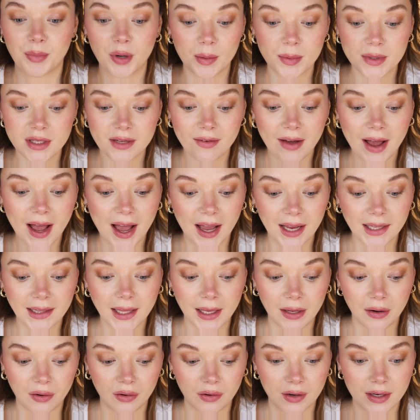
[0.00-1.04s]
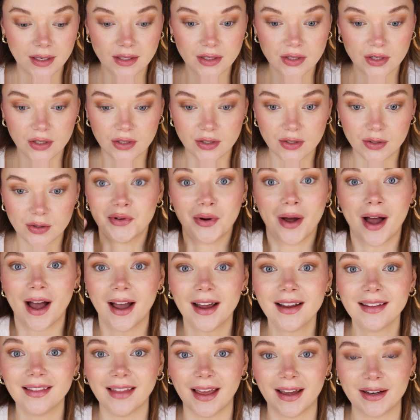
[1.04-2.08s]
purpose of a highlighter is just to
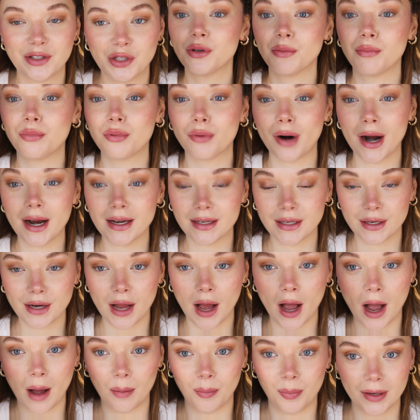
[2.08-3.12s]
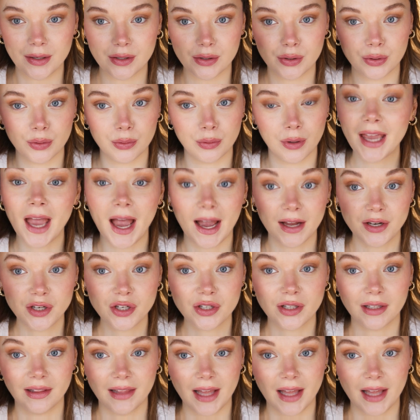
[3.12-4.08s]
highlight, to brighten up and to catch the